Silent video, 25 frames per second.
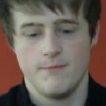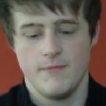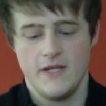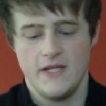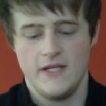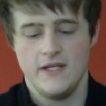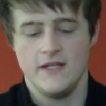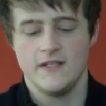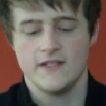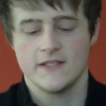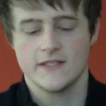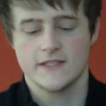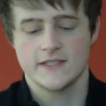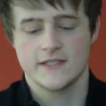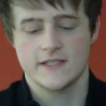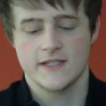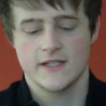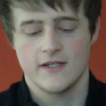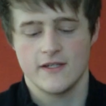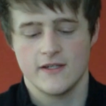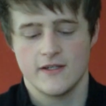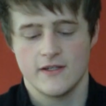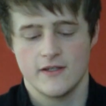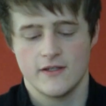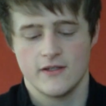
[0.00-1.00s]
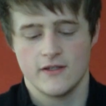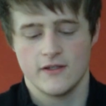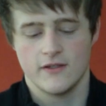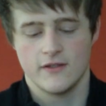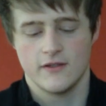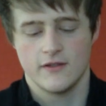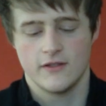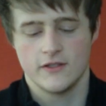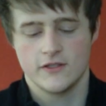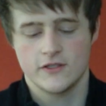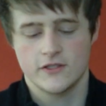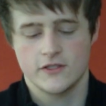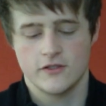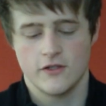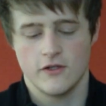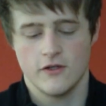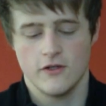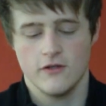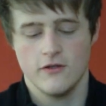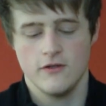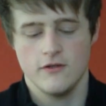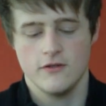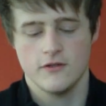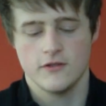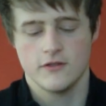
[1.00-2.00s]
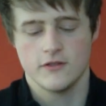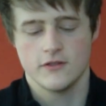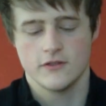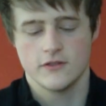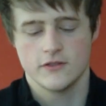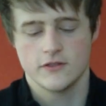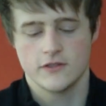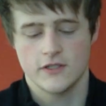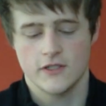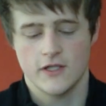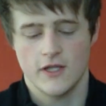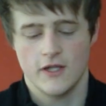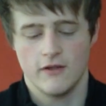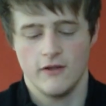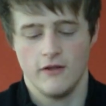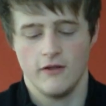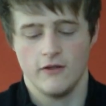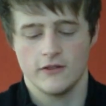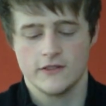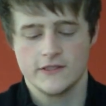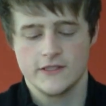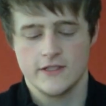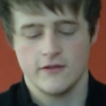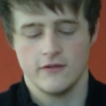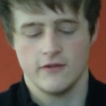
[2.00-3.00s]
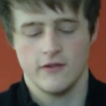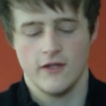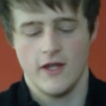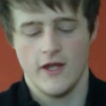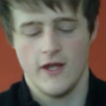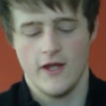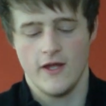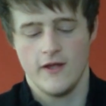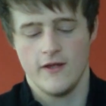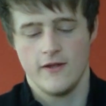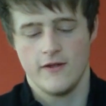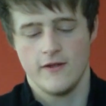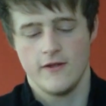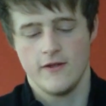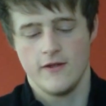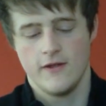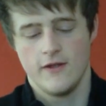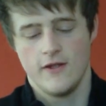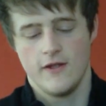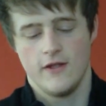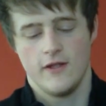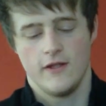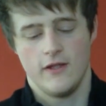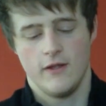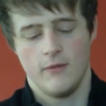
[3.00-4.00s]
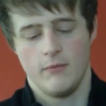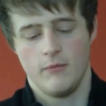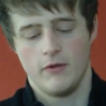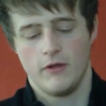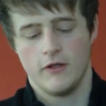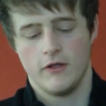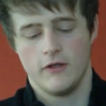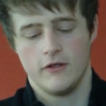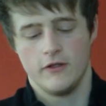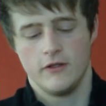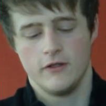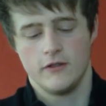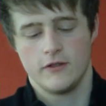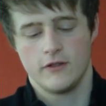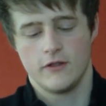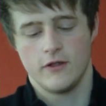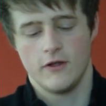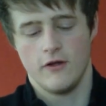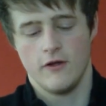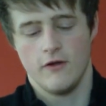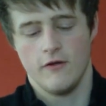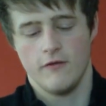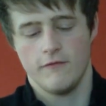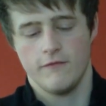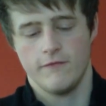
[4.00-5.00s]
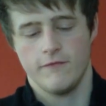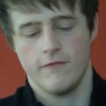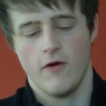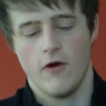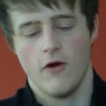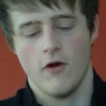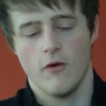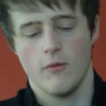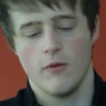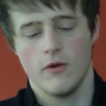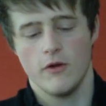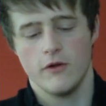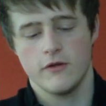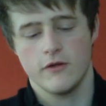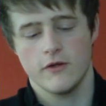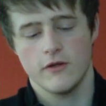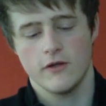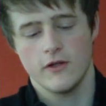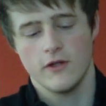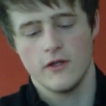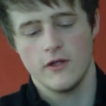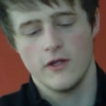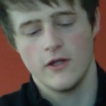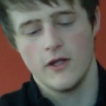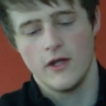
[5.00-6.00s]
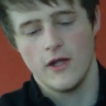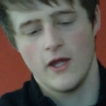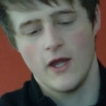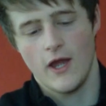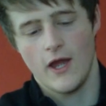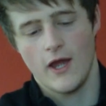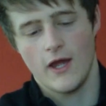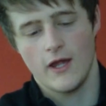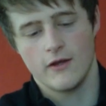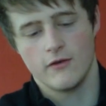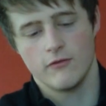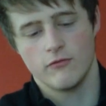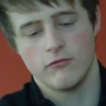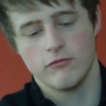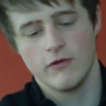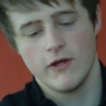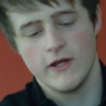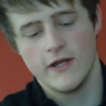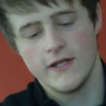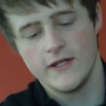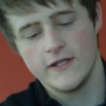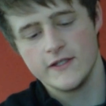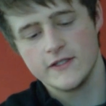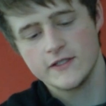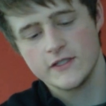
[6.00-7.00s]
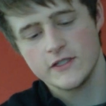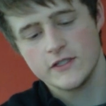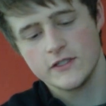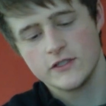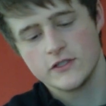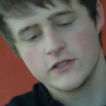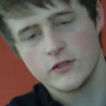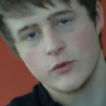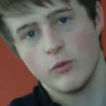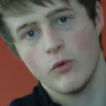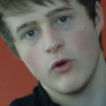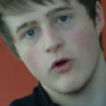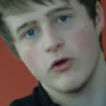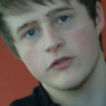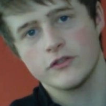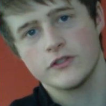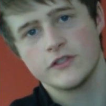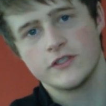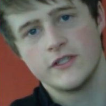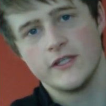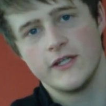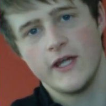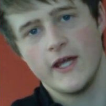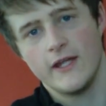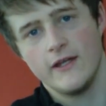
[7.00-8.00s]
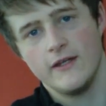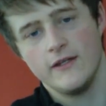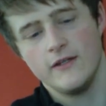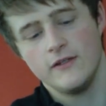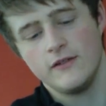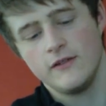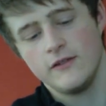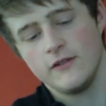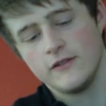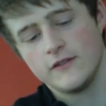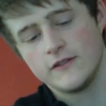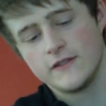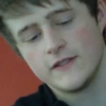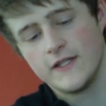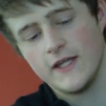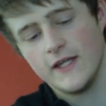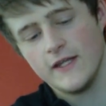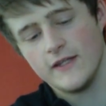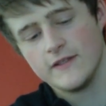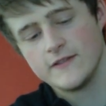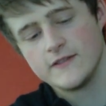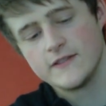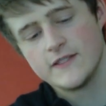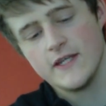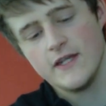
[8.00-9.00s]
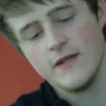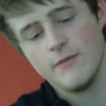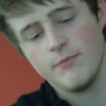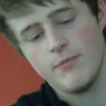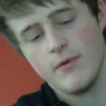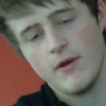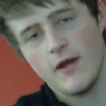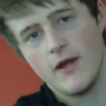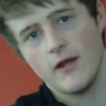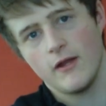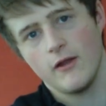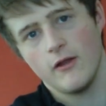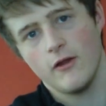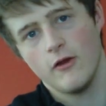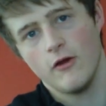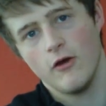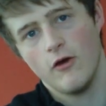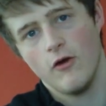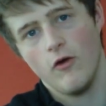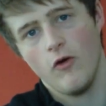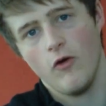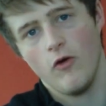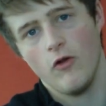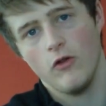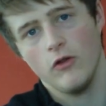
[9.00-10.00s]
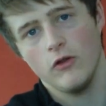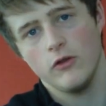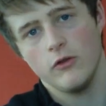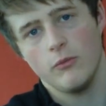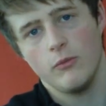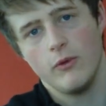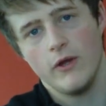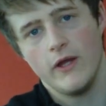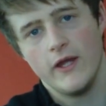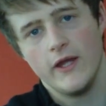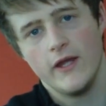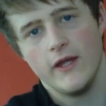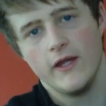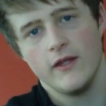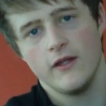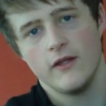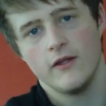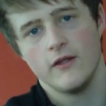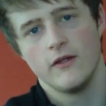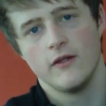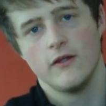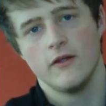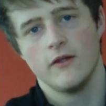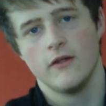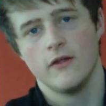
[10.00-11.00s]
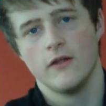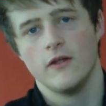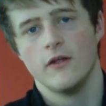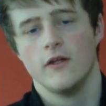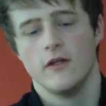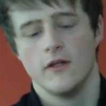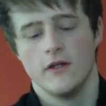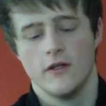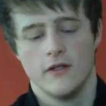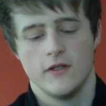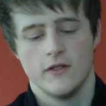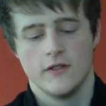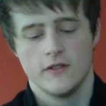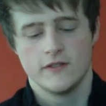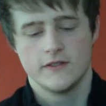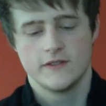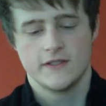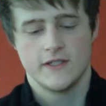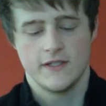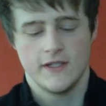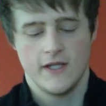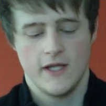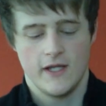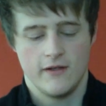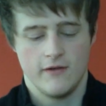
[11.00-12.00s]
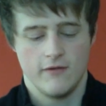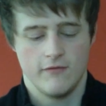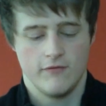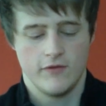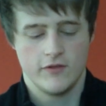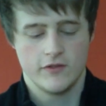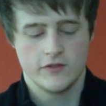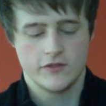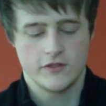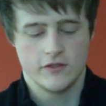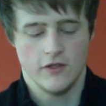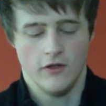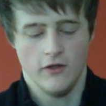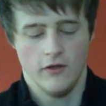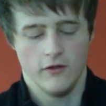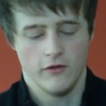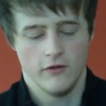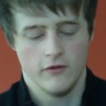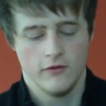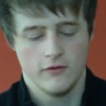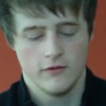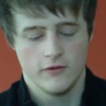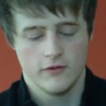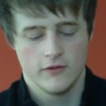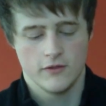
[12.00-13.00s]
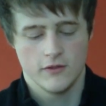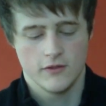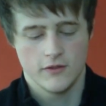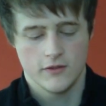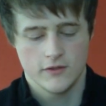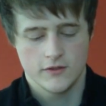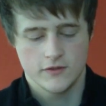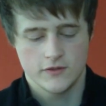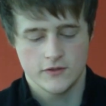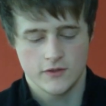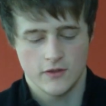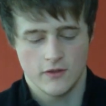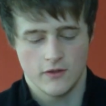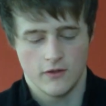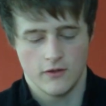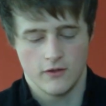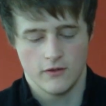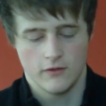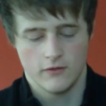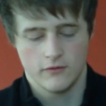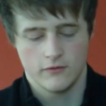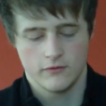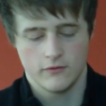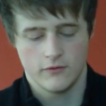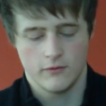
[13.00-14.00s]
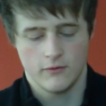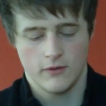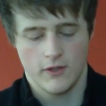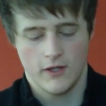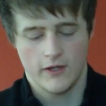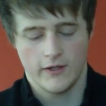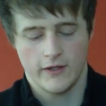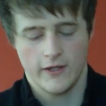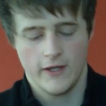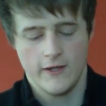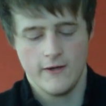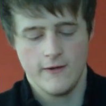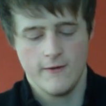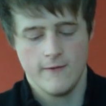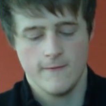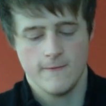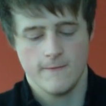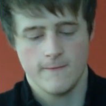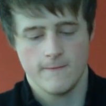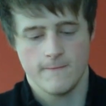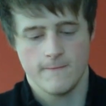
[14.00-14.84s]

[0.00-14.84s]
meets the stone, so that little tilt there, and then we're going to go forward and raise towards the end to get the tip and go all the way to the end of the stone. So do that again.